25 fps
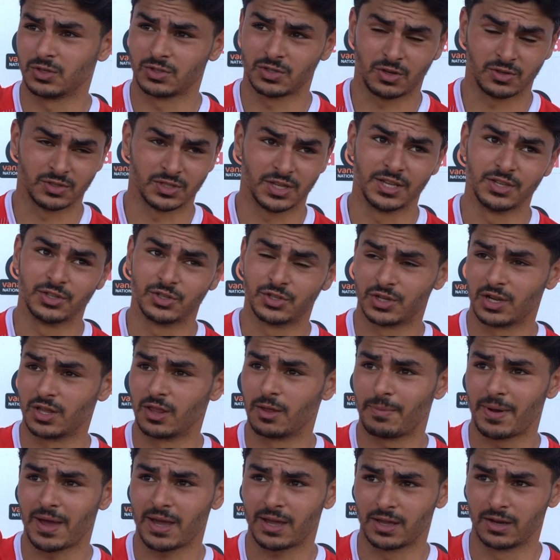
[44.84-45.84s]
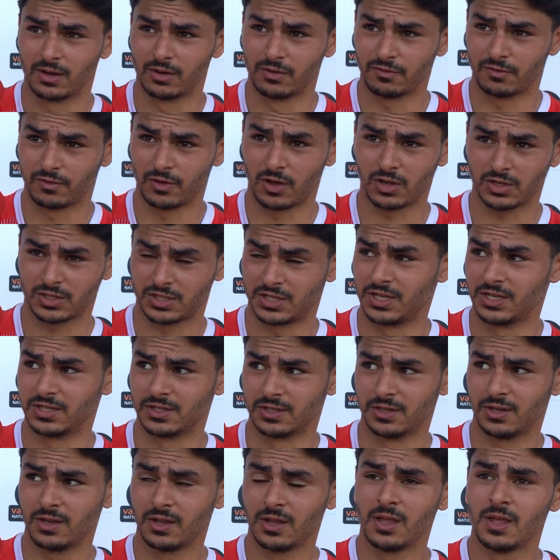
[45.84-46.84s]
because I was injured at the back end of last
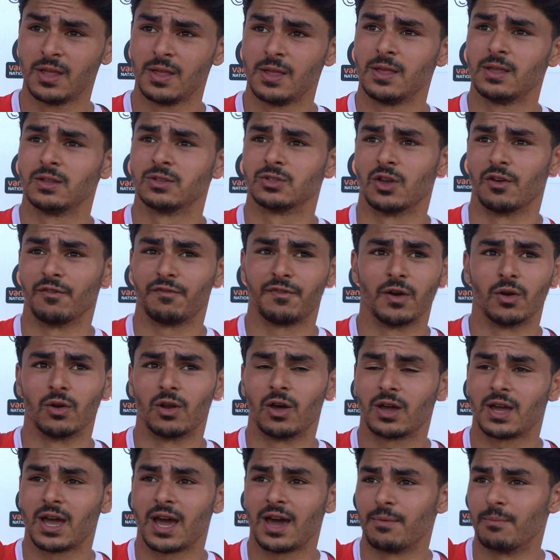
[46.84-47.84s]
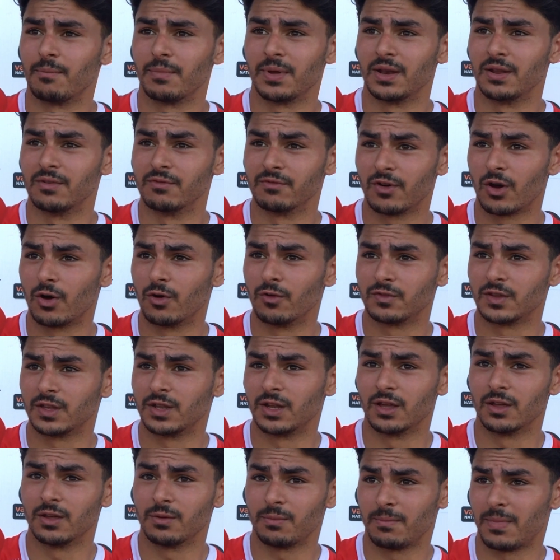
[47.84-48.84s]
season, so it felt like I hadn't been involved
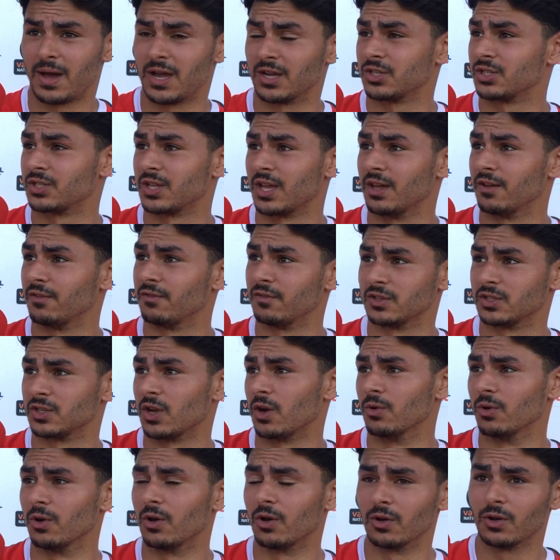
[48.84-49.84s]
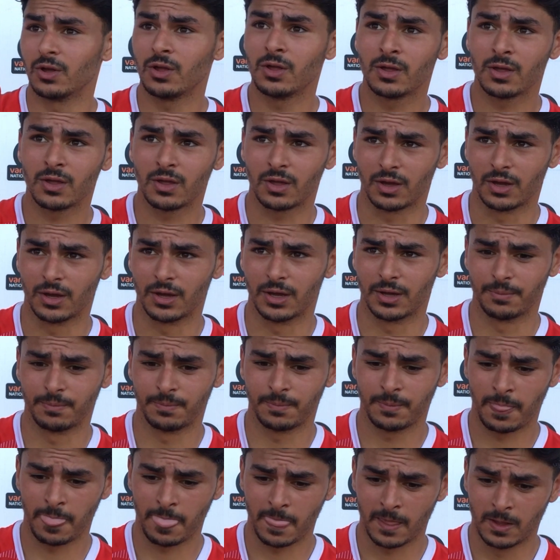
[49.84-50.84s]
in a match day for so long.
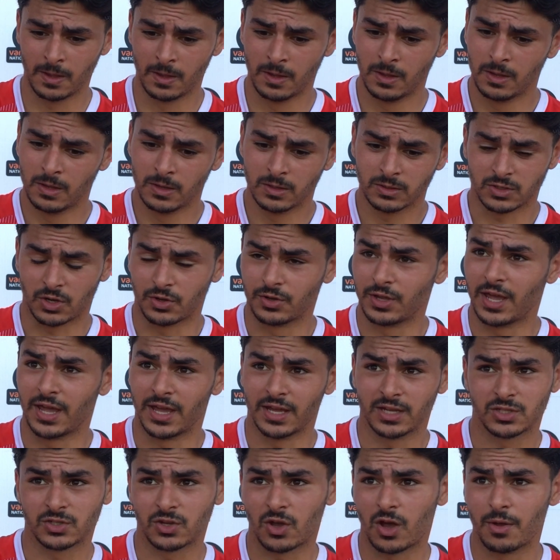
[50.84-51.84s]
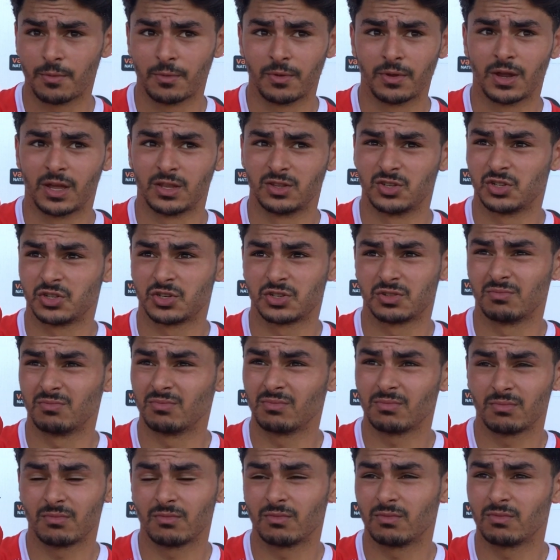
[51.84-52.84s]
Um, so yeah, excitement and just
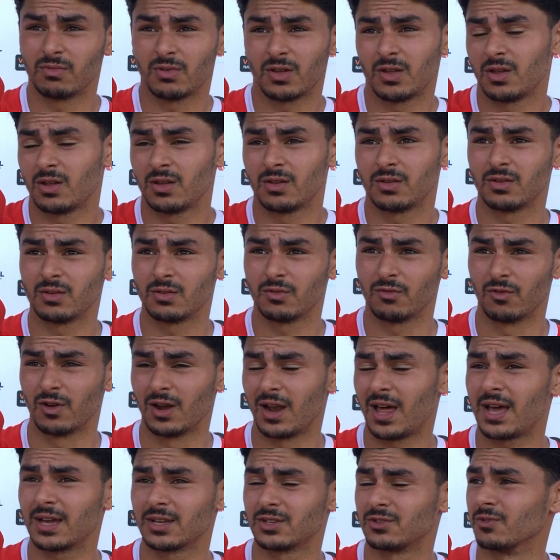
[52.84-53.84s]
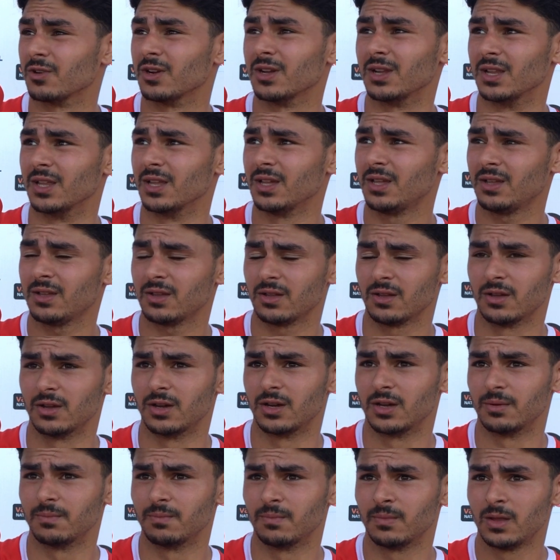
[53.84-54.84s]
relax really.
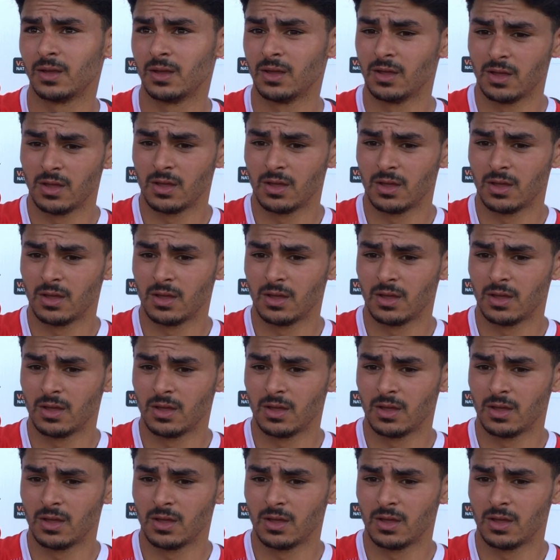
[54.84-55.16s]
Um,